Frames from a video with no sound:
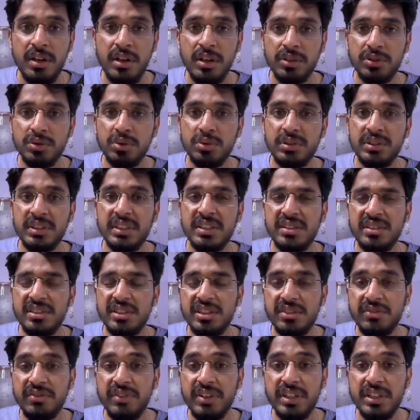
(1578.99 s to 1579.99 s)
So since
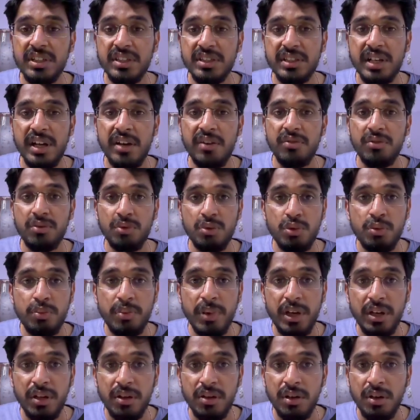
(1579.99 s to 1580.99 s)
we just have two
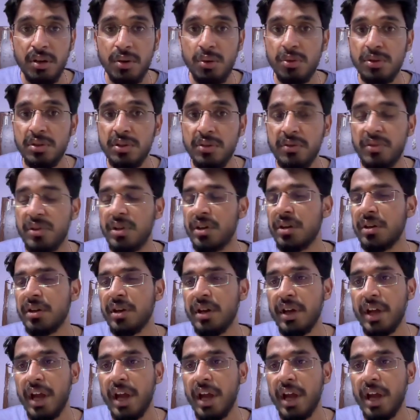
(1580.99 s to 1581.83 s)
particular roles over here,